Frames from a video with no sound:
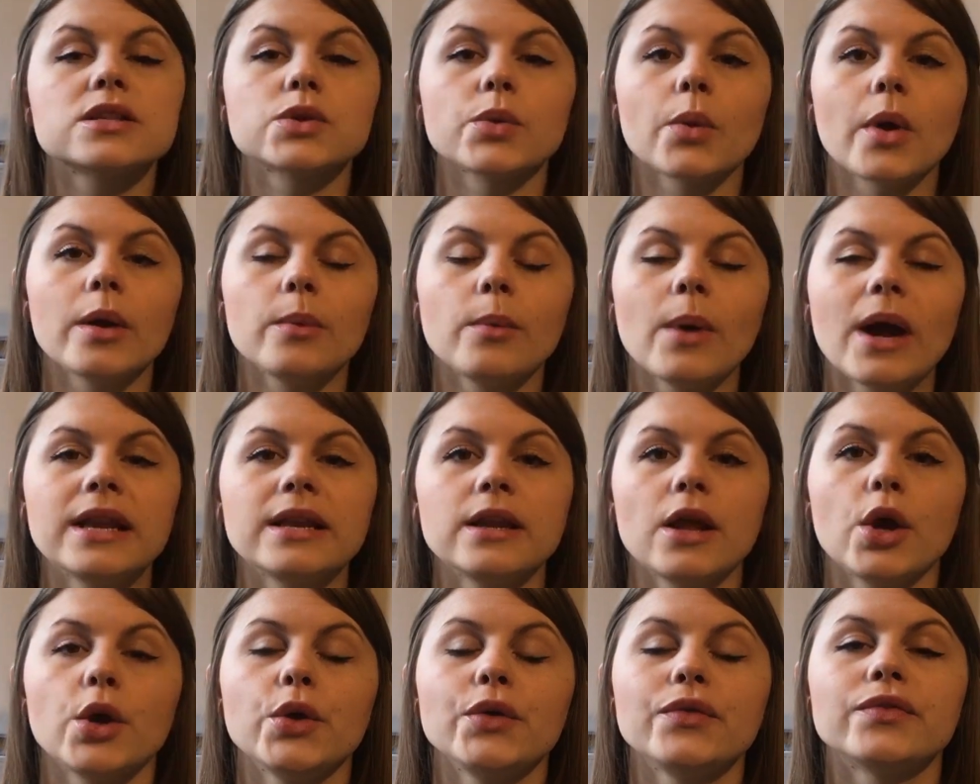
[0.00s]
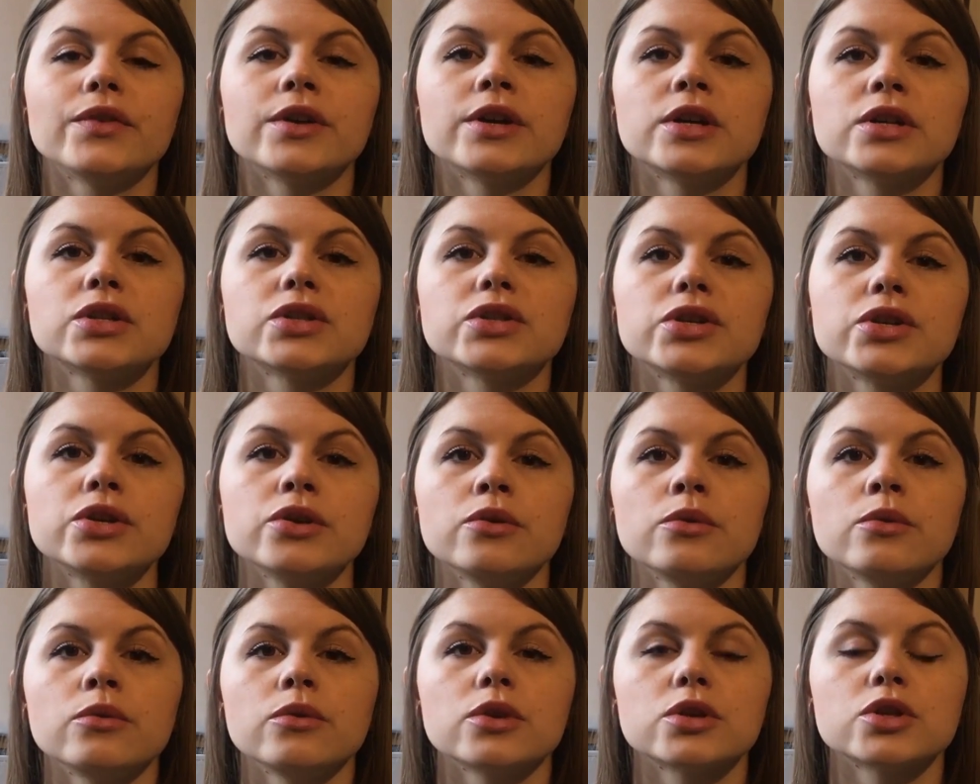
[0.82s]
So I went over
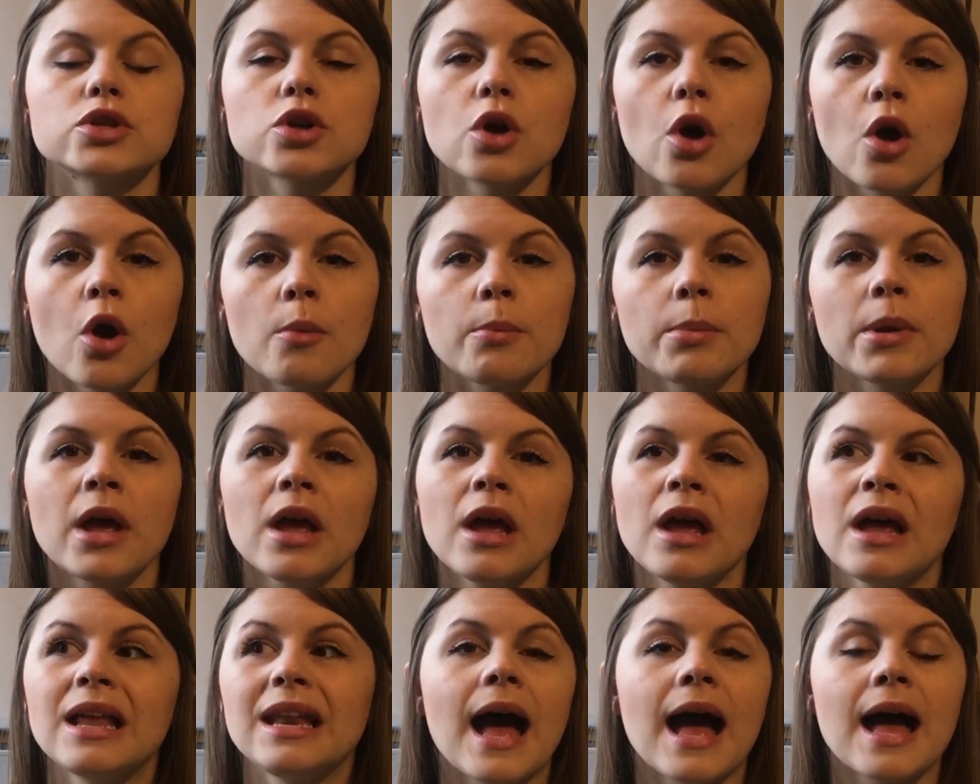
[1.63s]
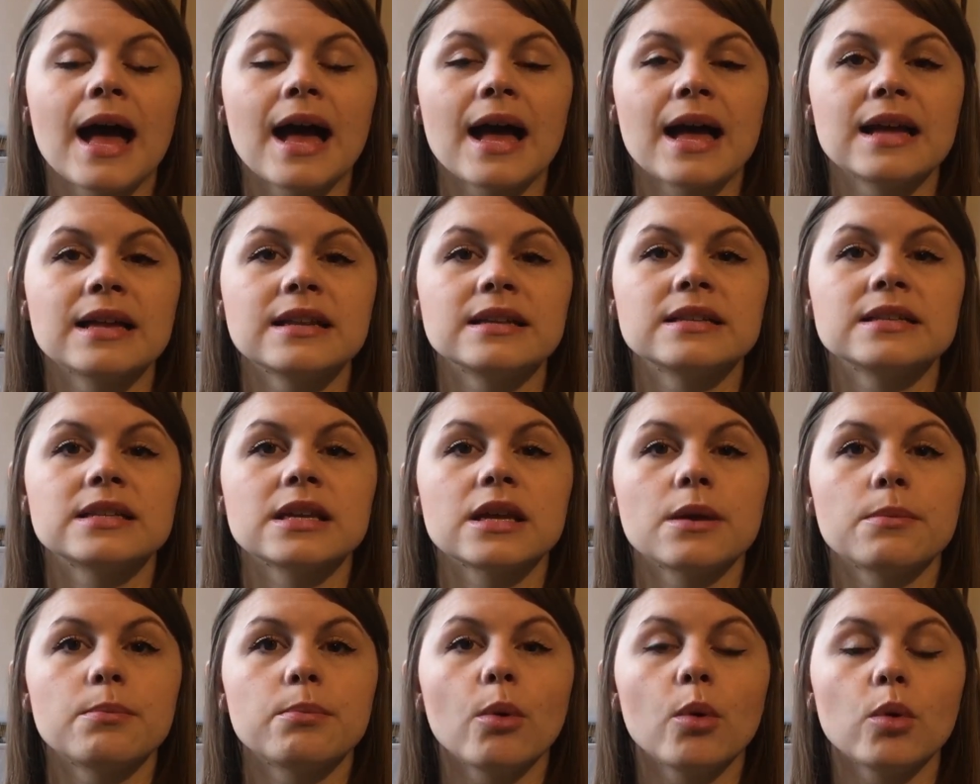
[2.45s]
to the shop
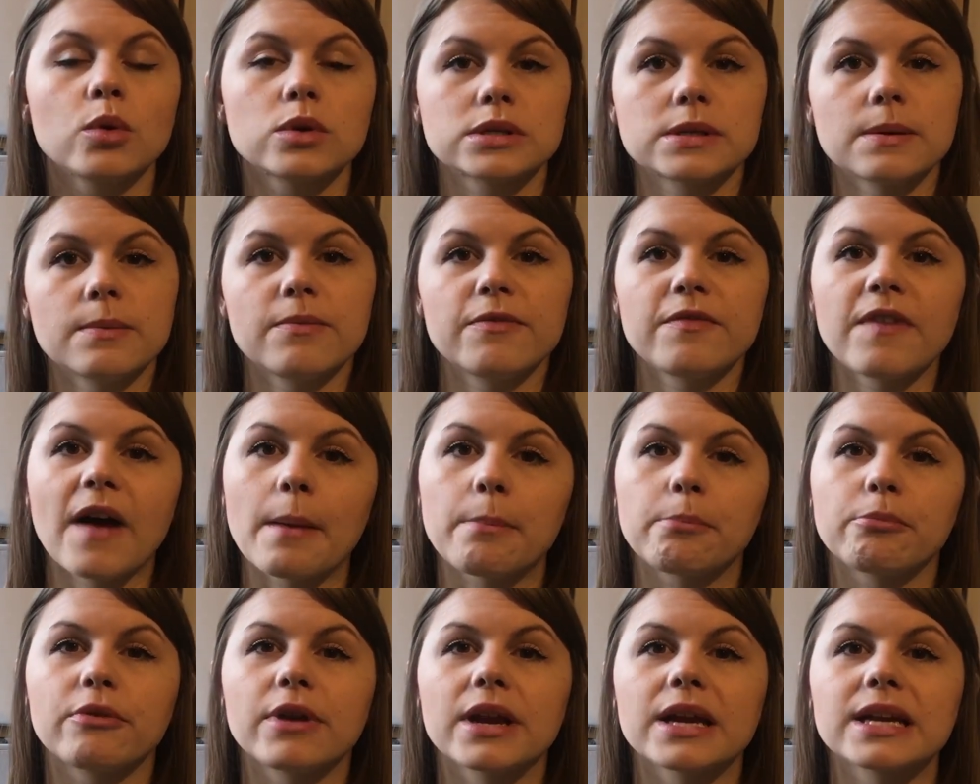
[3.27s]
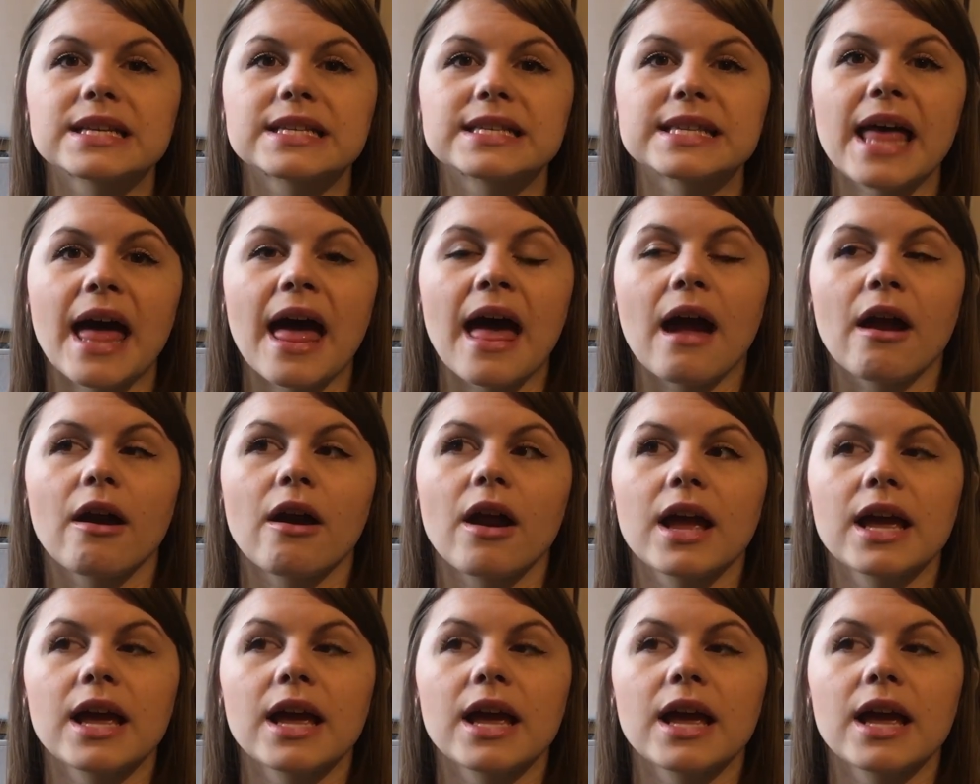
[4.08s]
and bought some fabrics there.